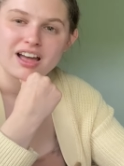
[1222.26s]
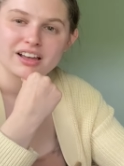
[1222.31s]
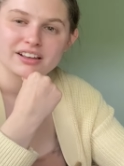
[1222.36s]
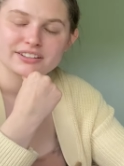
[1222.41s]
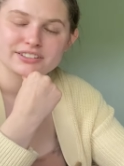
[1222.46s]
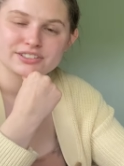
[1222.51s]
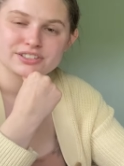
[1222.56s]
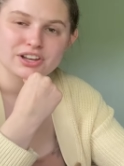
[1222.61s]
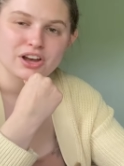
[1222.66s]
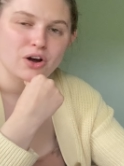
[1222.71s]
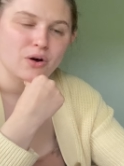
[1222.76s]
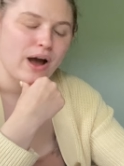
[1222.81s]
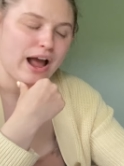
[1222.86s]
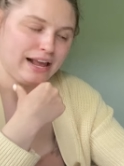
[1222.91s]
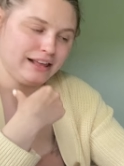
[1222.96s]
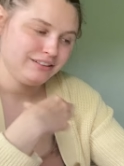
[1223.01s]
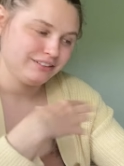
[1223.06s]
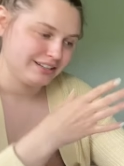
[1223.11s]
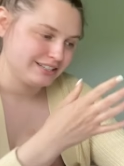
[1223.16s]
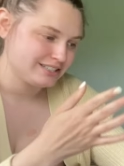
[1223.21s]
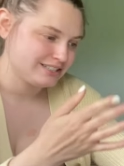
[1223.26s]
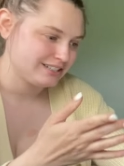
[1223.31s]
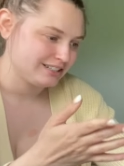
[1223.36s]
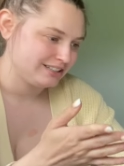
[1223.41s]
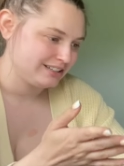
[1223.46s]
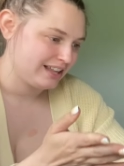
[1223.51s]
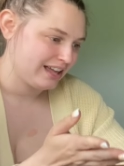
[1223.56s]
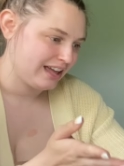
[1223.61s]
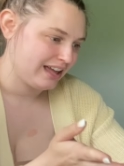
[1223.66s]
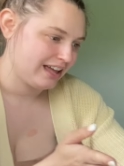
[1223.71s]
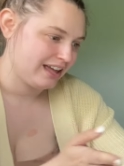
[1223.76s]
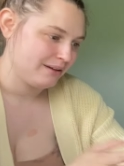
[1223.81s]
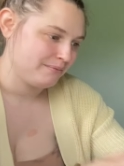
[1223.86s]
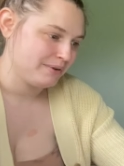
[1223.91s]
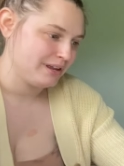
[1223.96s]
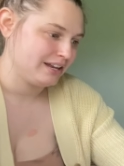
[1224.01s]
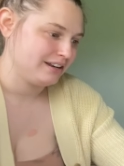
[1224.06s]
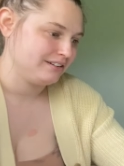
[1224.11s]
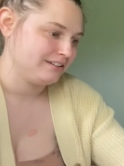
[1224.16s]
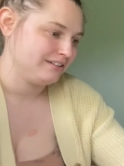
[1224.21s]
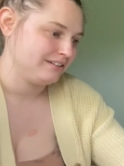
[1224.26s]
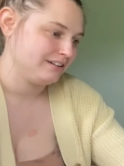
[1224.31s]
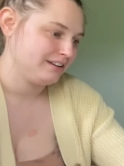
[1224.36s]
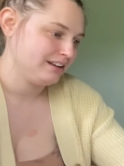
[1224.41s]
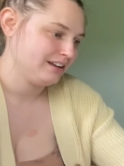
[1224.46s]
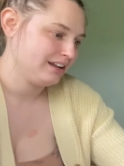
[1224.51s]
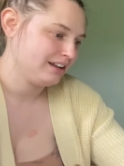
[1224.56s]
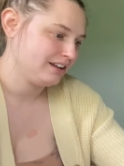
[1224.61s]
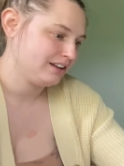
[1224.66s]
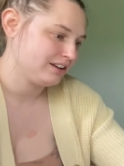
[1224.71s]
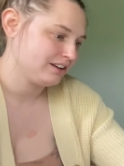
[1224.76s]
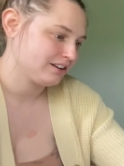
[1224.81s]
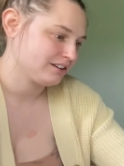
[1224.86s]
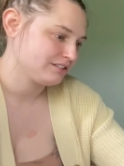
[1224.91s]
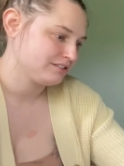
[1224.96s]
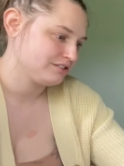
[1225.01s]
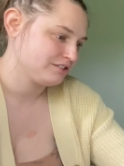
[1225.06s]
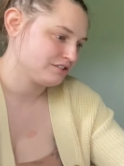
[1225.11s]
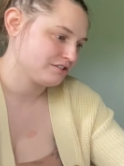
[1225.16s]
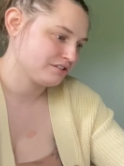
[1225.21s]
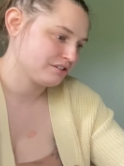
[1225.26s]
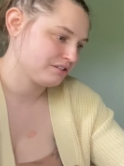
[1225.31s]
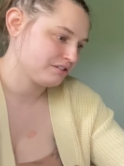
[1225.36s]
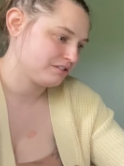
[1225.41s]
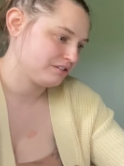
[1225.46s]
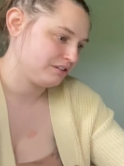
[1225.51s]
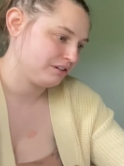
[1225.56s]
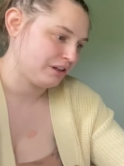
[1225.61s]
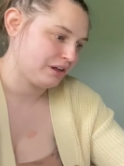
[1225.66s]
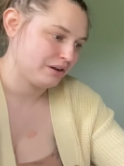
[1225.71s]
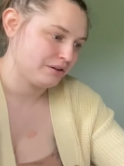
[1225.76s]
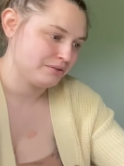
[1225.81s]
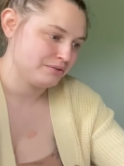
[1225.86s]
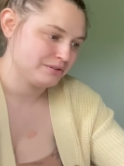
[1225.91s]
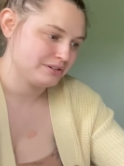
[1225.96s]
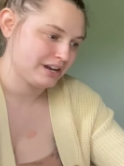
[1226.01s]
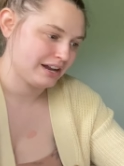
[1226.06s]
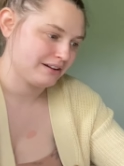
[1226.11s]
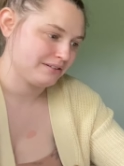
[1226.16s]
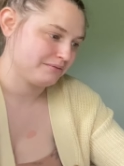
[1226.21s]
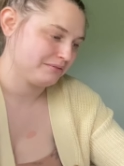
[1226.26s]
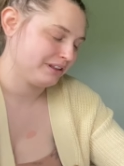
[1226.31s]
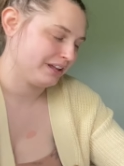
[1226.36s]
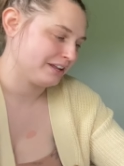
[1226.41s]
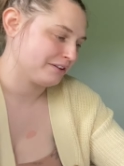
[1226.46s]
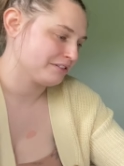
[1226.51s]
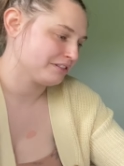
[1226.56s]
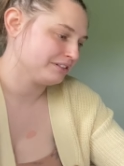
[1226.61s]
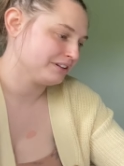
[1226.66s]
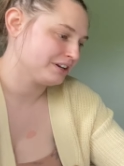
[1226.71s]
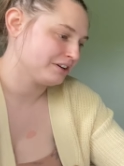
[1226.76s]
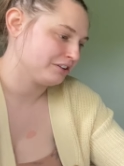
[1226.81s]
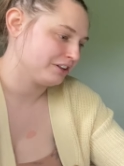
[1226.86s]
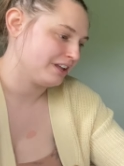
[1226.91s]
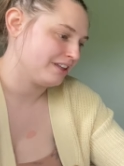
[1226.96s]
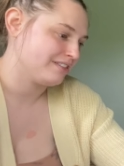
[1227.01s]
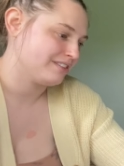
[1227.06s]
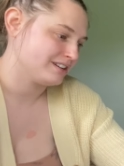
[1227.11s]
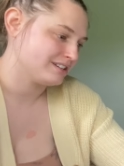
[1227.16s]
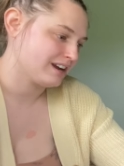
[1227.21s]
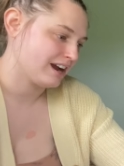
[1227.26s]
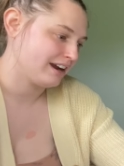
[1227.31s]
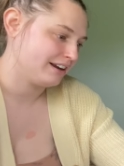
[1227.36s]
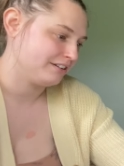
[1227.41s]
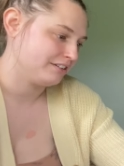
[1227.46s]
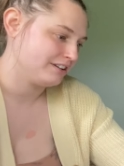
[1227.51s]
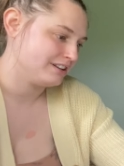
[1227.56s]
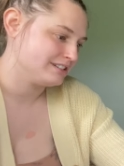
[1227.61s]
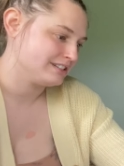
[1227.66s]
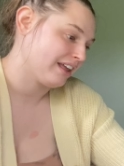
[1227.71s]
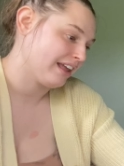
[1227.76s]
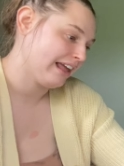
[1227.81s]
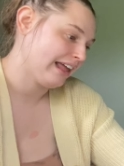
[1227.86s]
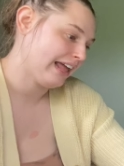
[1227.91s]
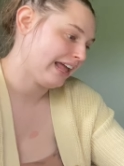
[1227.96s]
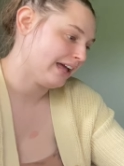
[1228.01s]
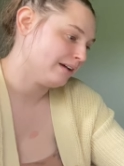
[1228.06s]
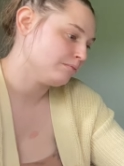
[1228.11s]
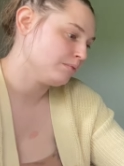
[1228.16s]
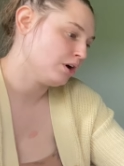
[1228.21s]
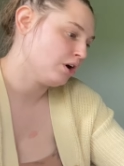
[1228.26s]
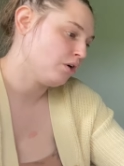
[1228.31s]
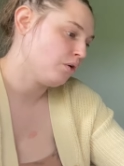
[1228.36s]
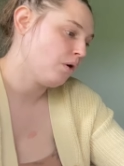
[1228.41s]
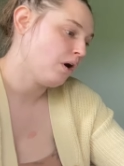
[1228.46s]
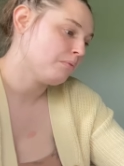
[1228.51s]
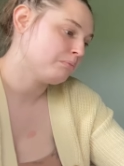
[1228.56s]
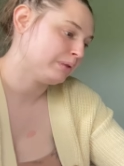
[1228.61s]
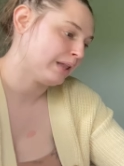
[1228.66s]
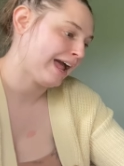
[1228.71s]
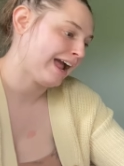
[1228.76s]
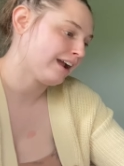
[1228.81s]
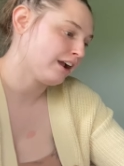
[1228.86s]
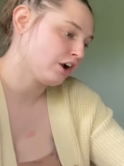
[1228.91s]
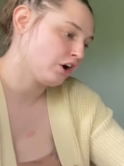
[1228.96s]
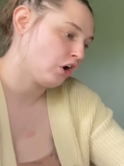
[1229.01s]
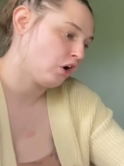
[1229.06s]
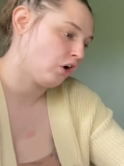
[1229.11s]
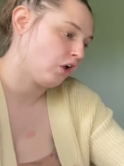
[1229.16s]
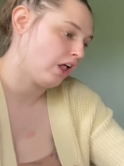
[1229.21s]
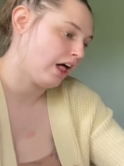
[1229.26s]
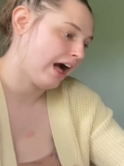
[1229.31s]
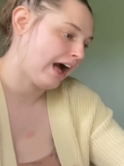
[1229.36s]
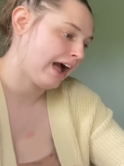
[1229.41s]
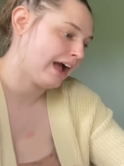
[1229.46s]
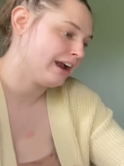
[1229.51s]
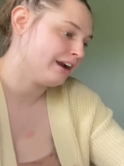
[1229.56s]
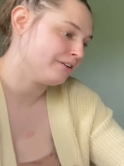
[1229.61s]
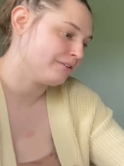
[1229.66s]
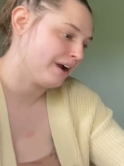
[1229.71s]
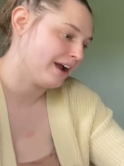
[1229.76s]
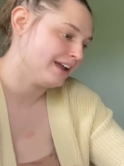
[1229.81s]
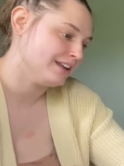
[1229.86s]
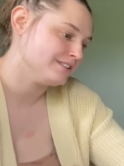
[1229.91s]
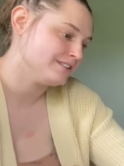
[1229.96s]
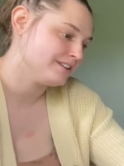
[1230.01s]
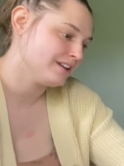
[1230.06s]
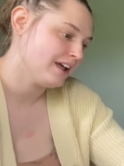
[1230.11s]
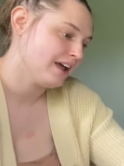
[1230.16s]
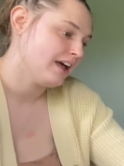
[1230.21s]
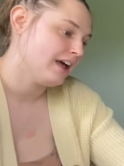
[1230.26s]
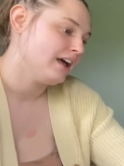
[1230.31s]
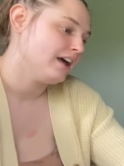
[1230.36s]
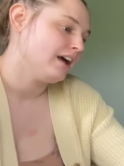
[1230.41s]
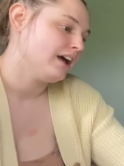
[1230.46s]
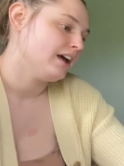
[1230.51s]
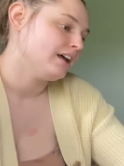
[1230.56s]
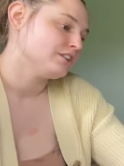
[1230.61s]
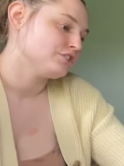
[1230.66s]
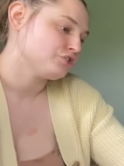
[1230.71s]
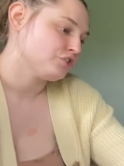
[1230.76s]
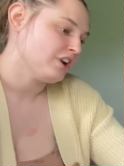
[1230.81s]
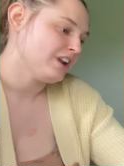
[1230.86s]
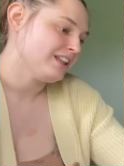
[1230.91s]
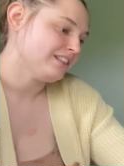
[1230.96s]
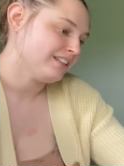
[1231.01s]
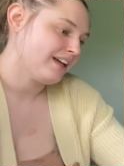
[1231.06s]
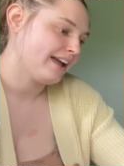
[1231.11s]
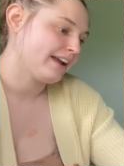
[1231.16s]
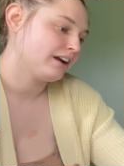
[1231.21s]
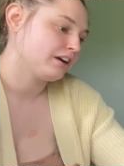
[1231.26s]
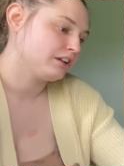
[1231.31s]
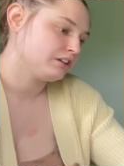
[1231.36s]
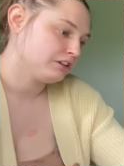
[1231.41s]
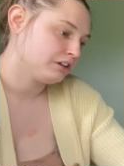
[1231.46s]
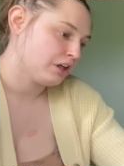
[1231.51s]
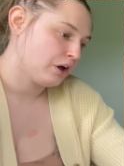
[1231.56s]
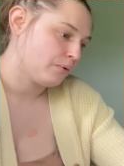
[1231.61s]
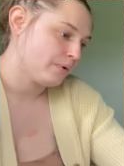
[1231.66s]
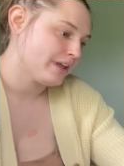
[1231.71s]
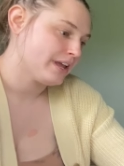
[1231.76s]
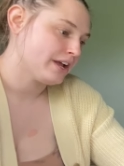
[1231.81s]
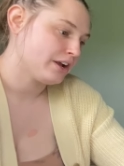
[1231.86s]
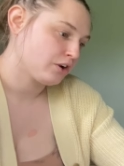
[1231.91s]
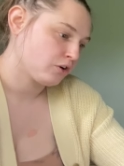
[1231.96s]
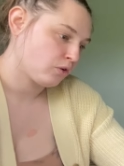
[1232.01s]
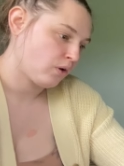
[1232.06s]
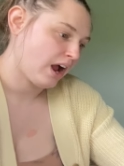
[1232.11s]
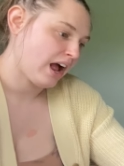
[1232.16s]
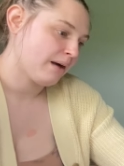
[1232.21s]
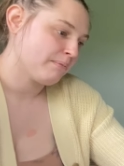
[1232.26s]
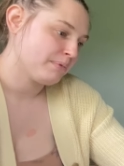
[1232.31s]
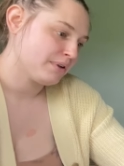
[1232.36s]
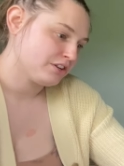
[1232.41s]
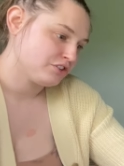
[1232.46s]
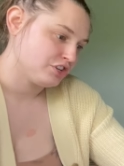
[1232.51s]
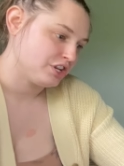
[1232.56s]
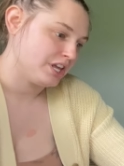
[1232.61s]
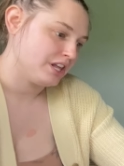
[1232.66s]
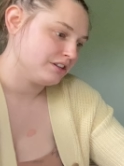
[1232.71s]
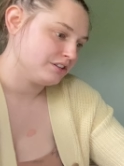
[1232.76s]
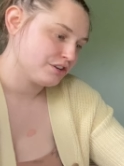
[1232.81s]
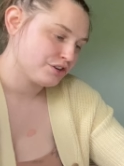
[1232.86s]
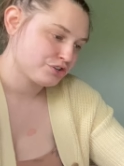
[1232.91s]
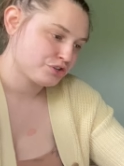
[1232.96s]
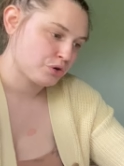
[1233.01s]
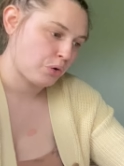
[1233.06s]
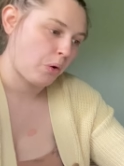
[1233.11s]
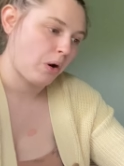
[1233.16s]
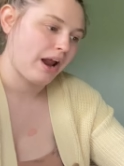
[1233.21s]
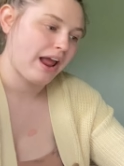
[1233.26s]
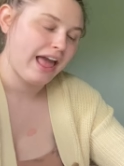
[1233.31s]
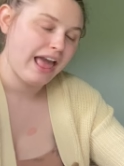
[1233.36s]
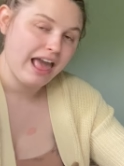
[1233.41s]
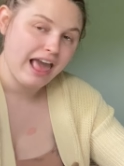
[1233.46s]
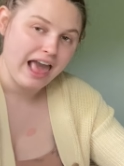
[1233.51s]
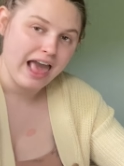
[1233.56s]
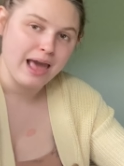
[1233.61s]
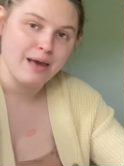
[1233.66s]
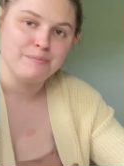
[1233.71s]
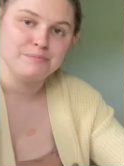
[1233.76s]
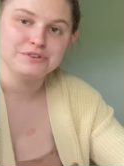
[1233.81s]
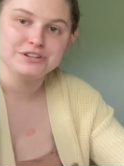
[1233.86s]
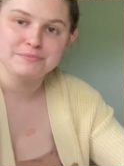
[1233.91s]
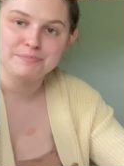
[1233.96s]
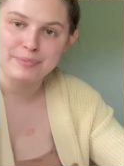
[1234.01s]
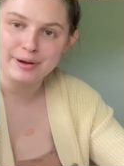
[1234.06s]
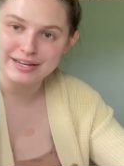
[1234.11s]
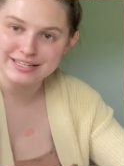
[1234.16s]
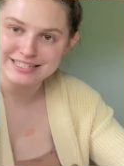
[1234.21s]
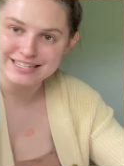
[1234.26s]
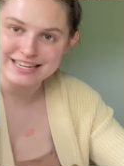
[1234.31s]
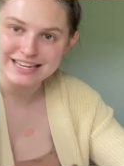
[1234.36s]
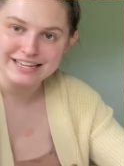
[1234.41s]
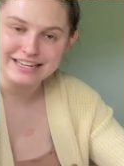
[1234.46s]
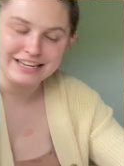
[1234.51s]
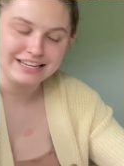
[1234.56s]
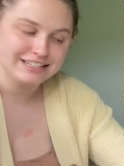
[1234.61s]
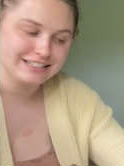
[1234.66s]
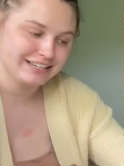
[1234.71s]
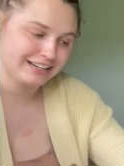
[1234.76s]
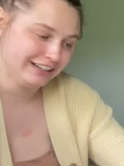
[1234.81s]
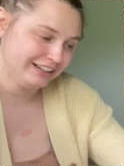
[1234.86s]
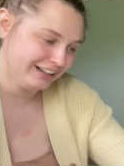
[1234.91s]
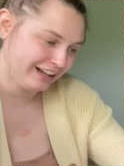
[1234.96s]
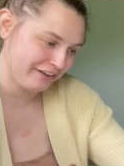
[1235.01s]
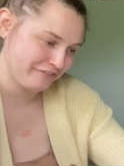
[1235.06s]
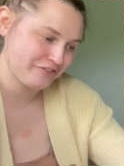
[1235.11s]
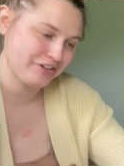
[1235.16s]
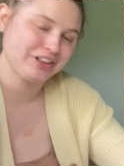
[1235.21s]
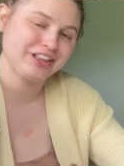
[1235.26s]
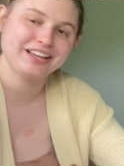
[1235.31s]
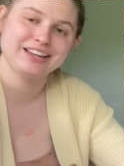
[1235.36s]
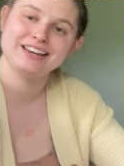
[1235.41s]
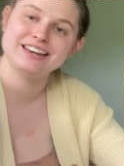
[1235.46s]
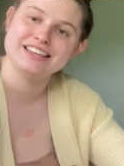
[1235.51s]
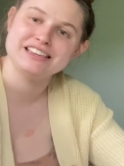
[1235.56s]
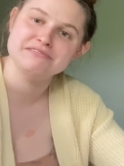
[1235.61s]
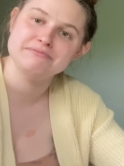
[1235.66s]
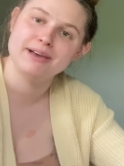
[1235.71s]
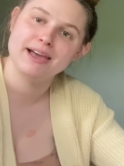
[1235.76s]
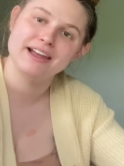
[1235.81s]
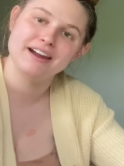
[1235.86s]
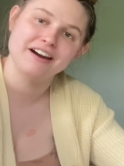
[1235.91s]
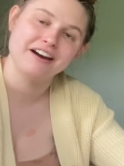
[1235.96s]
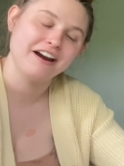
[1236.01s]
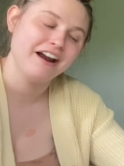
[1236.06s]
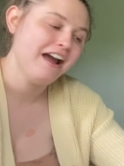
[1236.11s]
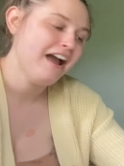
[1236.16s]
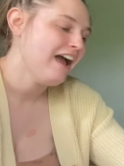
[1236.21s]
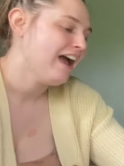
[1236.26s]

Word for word: So I listed them and disclosed, I like literally the title is A M O Black Coal High Rise Straight Leg Chloe Crop Jeans Short Hemmed Petite. I feel like an eBayer.